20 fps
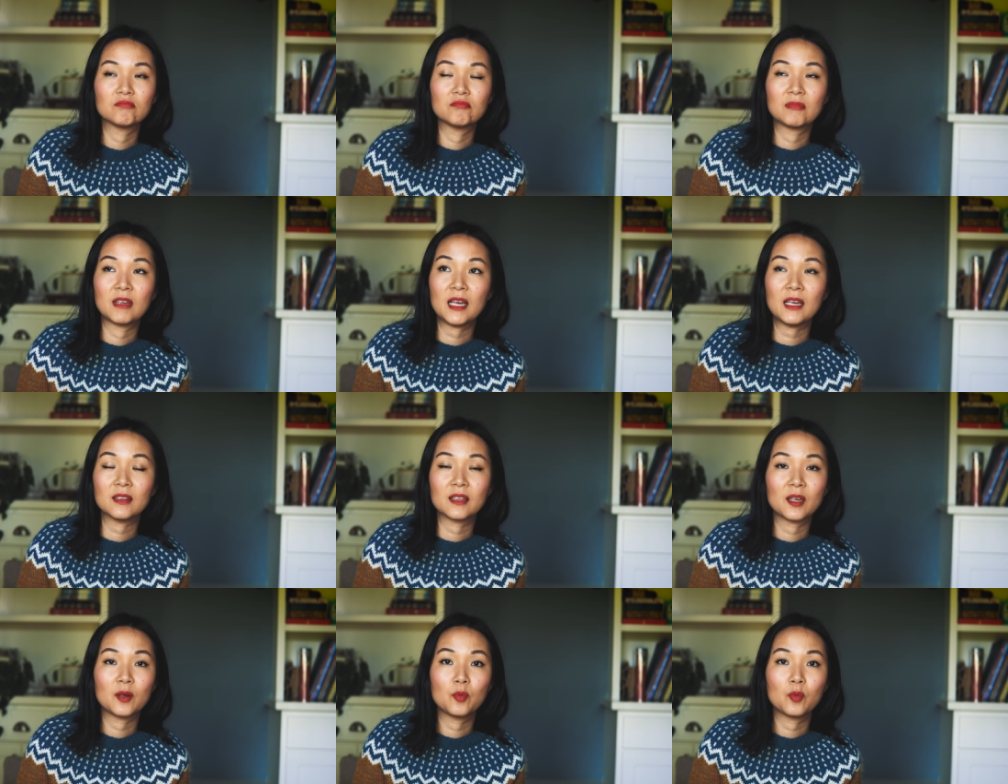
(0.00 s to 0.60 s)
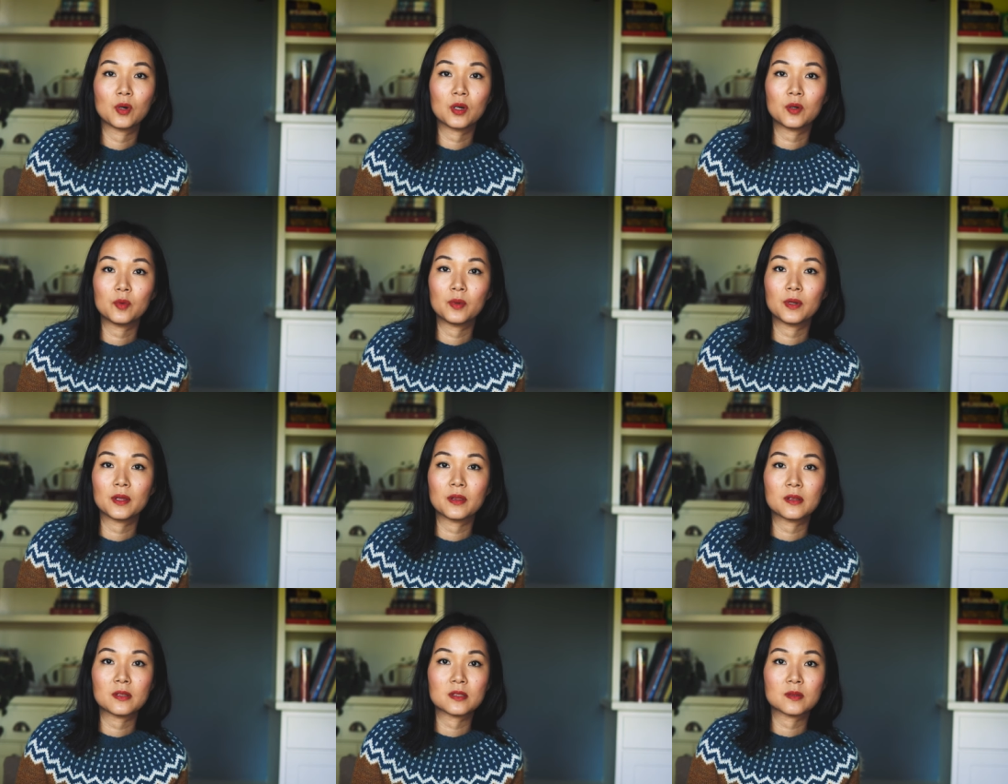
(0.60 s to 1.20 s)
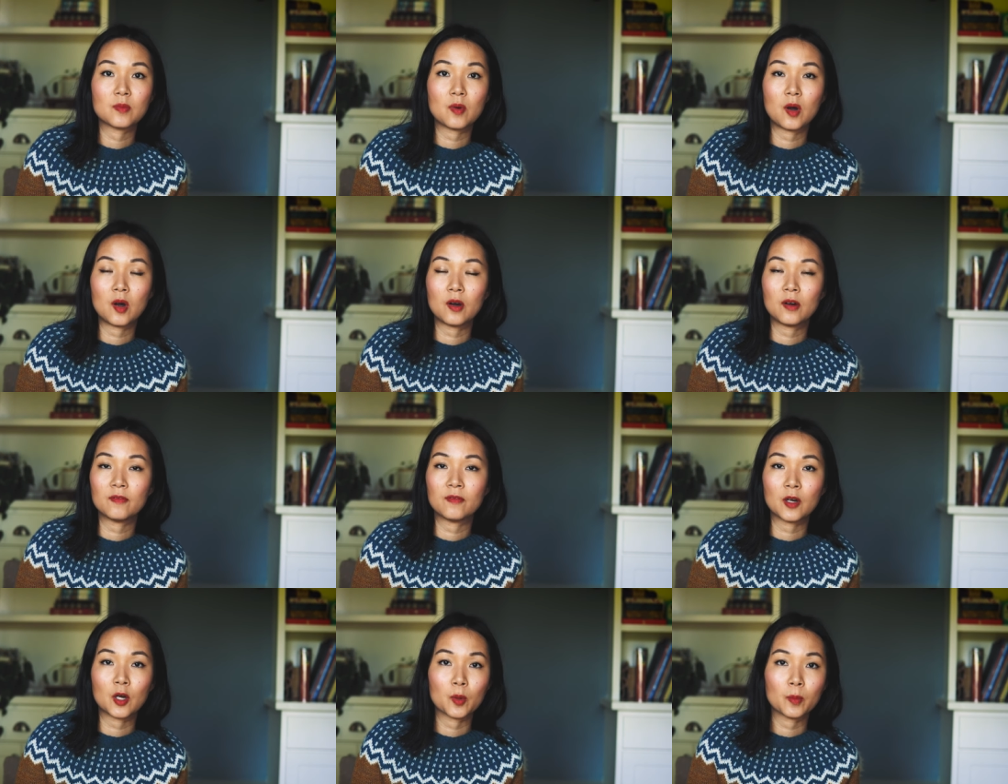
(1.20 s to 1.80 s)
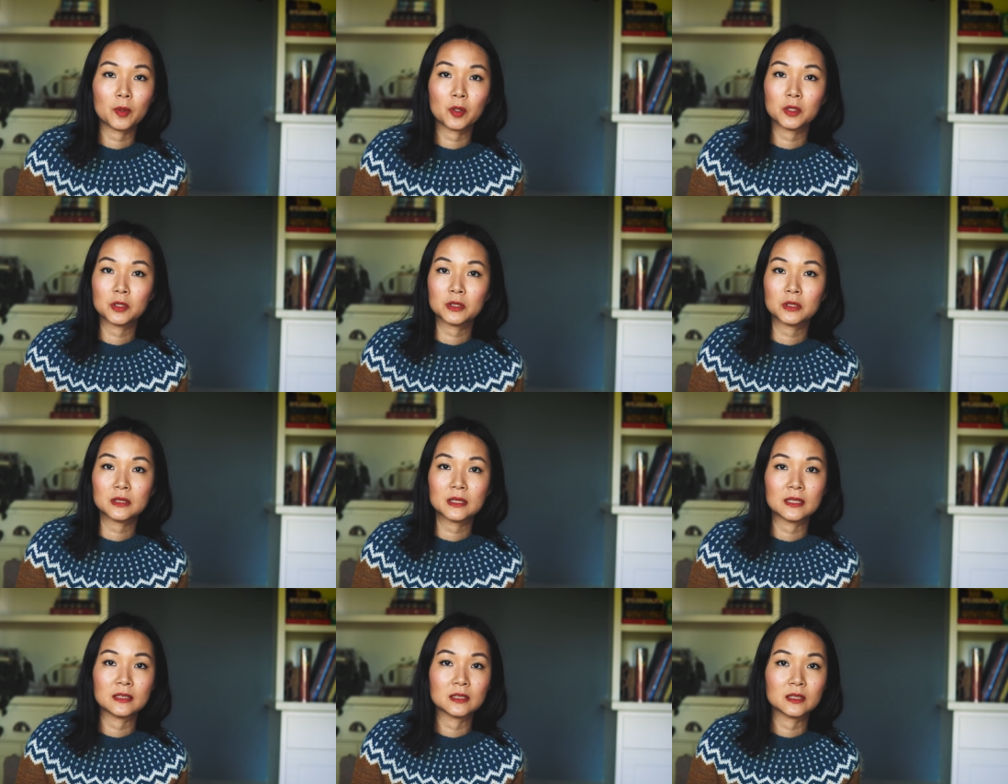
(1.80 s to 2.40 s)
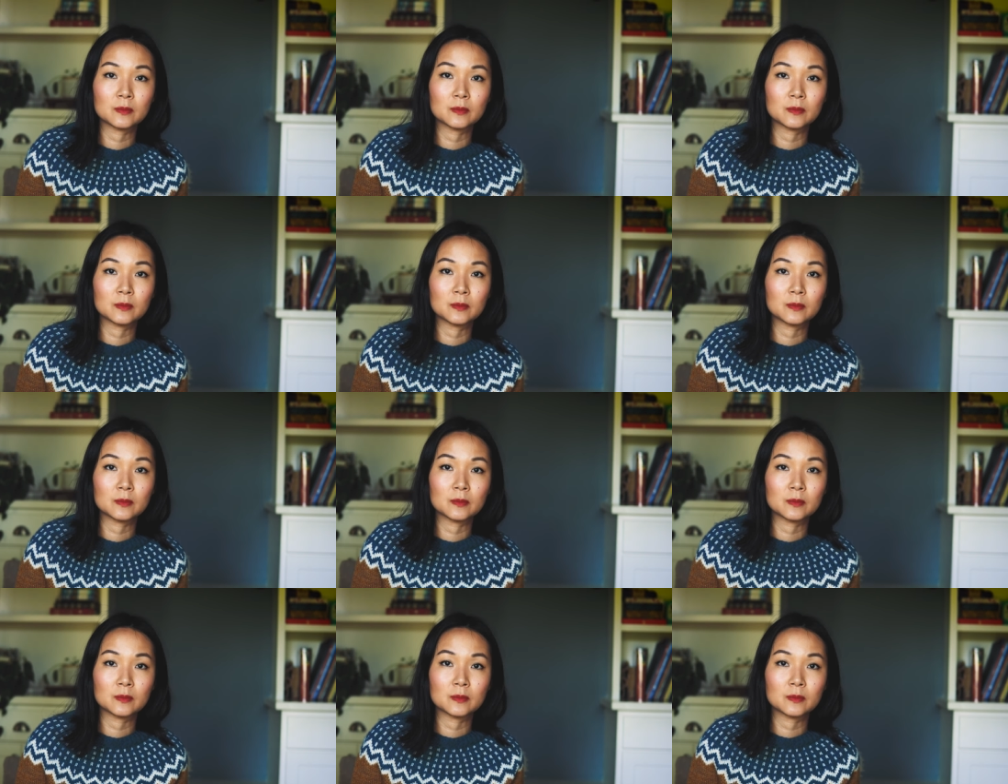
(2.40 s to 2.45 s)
yeah they work with small farmers and